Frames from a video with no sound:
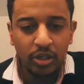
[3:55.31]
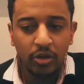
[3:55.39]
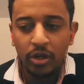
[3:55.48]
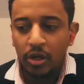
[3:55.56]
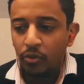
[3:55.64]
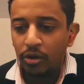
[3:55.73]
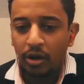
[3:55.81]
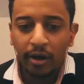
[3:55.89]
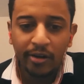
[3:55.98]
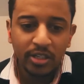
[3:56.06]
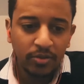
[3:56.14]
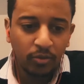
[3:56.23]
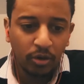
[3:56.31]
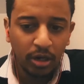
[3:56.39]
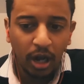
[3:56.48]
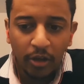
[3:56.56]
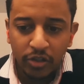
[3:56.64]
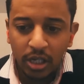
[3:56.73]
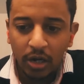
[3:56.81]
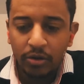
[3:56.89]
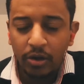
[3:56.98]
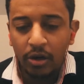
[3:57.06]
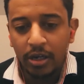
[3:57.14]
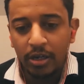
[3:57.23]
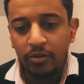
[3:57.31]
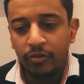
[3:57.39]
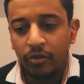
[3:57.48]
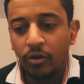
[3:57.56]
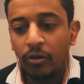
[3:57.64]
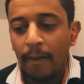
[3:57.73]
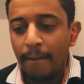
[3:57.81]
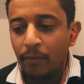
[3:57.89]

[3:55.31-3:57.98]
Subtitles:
So regardless of what lifestyle you're looking for,